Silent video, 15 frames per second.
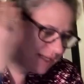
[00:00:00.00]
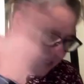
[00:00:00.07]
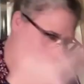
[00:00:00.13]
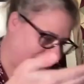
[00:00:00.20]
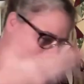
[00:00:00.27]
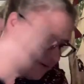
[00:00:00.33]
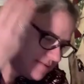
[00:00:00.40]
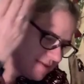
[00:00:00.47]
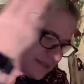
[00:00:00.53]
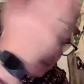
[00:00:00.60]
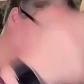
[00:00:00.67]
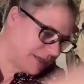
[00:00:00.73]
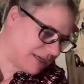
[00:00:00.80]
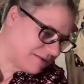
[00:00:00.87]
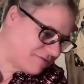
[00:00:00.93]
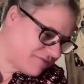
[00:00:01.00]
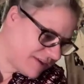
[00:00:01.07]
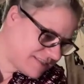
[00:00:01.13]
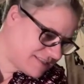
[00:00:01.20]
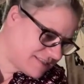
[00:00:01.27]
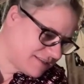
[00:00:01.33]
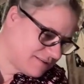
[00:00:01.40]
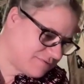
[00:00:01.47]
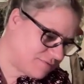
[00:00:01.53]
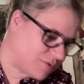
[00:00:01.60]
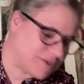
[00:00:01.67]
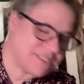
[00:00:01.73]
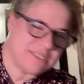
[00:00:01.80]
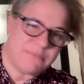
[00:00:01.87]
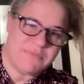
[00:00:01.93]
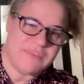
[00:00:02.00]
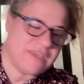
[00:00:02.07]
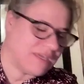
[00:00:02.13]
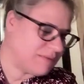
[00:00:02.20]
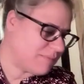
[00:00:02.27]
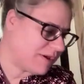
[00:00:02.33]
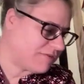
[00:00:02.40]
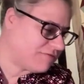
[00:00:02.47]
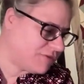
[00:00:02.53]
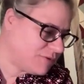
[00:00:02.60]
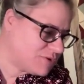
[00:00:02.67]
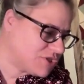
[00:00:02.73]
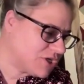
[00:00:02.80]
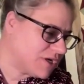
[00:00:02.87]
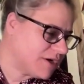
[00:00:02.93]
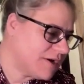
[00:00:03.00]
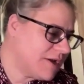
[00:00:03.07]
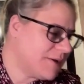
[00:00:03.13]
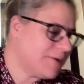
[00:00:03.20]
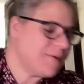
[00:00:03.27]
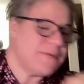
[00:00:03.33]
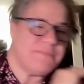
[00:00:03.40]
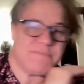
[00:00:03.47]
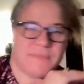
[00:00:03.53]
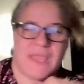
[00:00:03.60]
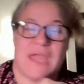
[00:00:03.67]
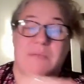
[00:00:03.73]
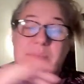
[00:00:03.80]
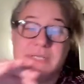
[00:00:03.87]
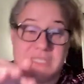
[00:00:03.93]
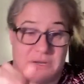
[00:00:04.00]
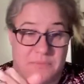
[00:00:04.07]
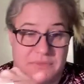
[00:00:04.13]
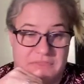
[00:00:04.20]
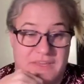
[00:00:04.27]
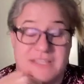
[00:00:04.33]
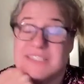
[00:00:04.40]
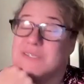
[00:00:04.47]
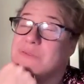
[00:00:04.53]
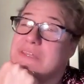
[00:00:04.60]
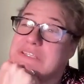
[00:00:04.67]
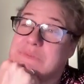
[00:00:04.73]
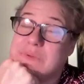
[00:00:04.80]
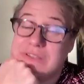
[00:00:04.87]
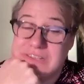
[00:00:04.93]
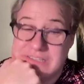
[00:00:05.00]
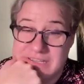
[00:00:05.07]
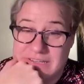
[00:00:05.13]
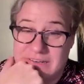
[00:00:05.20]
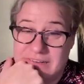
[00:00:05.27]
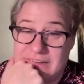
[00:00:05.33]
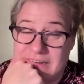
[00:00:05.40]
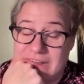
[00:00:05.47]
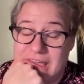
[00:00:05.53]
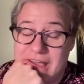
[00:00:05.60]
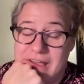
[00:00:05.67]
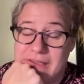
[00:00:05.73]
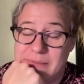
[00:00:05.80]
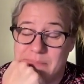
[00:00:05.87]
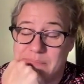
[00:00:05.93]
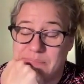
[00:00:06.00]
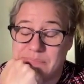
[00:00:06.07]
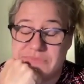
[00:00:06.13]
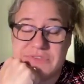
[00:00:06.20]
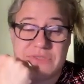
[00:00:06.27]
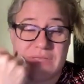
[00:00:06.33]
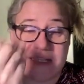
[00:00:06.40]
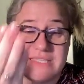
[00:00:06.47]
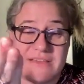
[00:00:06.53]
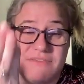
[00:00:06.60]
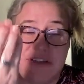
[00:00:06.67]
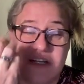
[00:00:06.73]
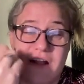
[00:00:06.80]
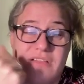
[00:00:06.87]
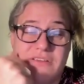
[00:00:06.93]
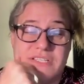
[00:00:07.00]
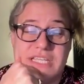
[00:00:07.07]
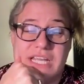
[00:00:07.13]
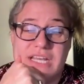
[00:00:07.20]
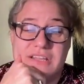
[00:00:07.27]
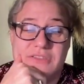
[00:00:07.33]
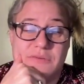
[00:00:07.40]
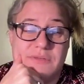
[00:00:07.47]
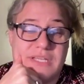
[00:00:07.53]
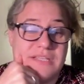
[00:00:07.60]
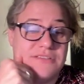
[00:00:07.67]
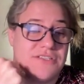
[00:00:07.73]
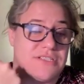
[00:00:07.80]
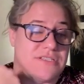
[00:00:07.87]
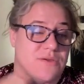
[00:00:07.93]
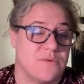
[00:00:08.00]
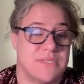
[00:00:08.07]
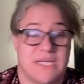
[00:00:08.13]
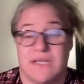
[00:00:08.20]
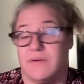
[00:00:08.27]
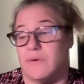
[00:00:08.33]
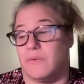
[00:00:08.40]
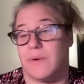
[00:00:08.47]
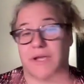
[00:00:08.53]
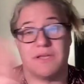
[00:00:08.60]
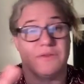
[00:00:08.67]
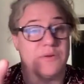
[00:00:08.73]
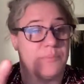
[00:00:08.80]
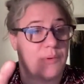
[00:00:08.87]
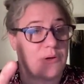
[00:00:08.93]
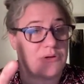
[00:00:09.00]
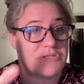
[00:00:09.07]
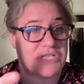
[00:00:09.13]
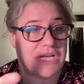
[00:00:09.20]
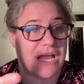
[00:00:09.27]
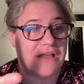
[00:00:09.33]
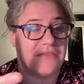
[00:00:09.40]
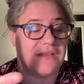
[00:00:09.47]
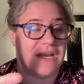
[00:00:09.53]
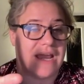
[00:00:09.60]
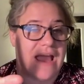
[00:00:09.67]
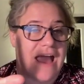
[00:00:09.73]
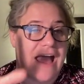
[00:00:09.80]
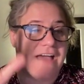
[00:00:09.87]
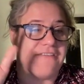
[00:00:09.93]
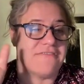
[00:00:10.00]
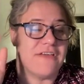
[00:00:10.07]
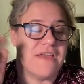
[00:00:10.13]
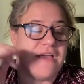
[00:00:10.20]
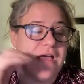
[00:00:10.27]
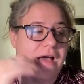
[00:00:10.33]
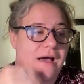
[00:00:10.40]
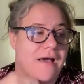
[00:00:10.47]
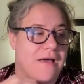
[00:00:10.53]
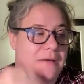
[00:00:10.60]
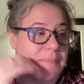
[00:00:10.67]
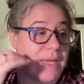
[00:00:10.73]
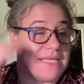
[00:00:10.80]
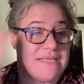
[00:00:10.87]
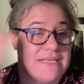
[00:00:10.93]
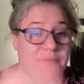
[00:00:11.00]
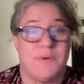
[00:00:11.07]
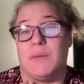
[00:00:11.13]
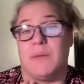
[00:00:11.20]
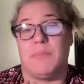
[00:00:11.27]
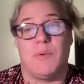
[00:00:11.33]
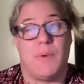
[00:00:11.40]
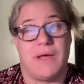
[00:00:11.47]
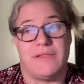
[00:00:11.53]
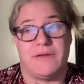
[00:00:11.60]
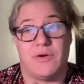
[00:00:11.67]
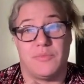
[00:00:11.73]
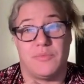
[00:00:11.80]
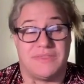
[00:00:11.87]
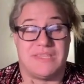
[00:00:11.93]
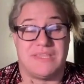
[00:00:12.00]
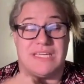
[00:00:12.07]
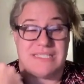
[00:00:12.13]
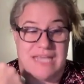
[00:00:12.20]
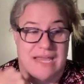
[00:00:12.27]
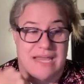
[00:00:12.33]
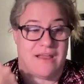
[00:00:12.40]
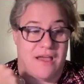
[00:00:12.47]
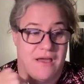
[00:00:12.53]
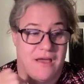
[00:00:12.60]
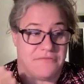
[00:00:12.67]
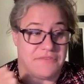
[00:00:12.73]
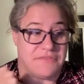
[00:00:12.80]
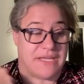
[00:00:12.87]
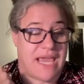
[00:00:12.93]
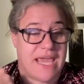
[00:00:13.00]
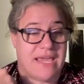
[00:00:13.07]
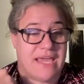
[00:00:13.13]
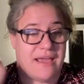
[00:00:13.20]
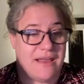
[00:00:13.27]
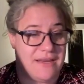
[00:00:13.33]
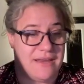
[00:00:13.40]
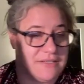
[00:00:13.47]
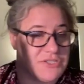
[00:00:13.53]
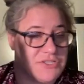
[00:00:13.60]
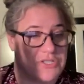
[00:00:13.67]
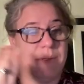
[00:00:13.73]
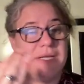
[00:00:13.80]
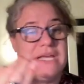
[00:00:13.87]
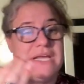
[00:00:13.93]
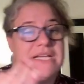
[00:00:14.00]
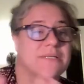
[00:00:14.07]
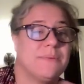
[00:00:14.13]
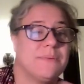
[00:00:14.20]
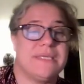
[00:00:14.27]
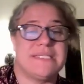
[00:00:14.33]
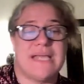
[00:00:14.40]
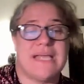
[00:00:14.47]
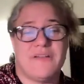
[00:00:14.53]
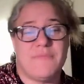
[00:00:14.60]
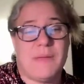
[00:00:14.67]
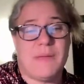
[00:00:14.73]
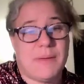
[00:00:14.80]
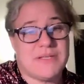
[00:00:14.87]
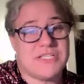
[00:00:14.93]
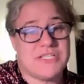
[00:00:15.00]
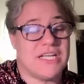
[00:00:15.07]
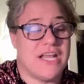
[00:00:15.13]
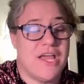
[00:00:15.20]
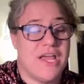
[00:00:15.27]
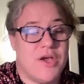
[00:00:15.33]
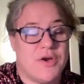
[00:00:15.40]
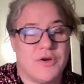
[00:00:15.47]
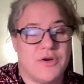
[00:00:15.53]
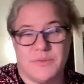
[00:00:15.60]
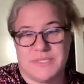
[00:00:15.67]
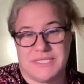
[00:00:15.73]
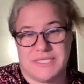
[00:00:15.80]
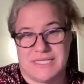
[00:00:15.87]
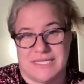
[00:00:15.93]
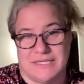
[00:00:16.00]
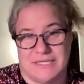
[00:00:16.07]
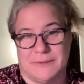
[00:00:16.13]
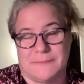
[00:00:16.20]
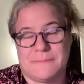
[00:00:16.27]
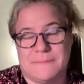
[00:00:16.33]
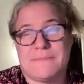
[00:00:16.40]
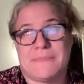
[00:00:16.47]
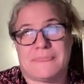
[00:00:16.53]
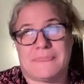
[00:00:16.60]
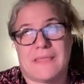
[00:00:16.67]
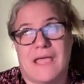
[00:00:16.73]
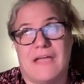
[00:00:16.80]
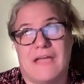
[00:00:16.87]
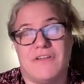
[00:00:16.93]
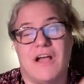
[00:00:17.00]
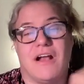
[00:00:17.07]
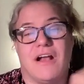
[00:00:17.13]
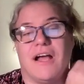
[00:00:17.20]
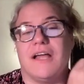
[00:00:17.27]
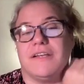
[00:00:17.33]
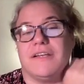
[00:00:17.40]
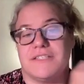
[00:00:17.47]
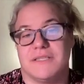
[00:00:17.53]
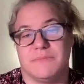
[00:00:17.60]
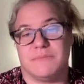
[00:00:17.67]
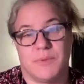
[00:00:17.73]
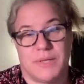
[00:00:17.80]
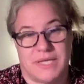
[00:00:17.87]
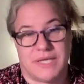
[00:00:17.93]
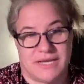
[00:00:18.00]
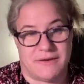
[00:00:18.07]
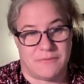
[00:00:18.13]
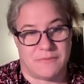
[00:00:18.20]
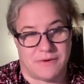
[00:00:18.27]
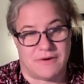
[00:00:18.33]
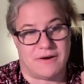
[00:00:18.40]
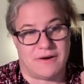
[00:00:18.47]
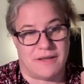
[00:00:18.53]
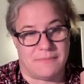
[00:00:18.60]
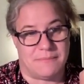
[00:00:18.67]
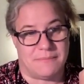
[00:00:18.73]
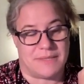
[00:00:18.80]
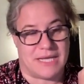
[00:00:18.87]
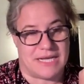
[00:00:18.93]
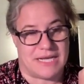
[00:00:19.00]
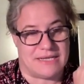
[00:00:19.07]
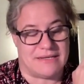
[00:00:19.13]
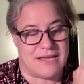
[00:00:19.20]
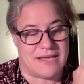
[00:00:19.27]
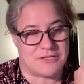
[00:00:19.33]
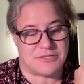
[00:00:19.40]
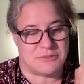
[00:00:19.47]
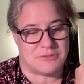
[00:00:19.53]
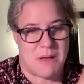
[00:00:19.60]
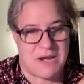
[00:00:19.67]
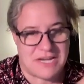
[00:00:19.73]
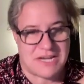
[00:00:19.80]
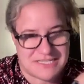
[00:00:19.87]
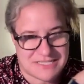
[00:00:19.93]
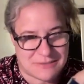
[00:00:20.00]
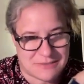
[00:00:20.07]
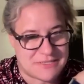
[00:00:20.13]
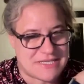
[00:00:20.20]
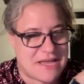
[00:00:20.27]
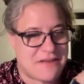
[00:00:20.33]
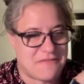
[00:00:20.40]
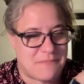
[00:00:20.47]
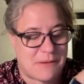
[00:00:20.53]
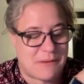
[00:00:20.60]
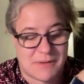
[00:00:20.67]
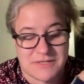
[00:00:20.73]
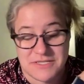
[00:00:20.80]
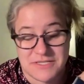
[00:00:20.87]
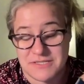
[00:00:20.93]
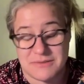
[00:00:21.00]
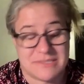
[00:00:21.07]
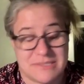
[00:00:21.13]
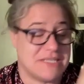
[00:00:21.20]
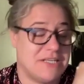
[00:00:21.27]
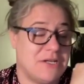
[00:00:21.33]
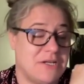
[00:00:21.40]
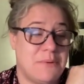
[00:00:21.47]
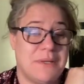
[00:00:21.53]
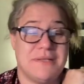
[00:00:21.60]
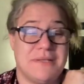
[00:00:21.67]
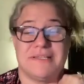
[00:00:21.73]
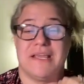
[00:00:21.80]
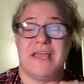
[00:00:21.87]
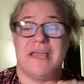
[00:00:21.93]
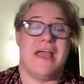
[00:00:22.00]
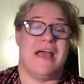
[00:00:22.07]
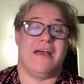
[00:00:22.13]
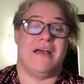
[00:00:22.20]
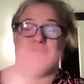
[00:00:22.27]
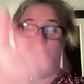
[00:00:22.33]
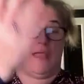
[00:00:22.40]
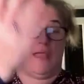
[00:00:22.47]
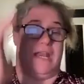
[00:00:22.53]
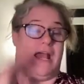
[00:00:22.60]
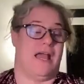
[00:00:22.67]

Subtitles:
account that's being invested for something in my future and be done with it. So that's what I did. And so that $70.83 just goes into a regular brokerage account that I have. I set one up a while ago with the intent of like, hey, any extra money I squeeze out of my budget goes into here. I've not gotten to the point yet where I'm getting extra money to squeeze out of my budget. So I was like, you know what? Fine.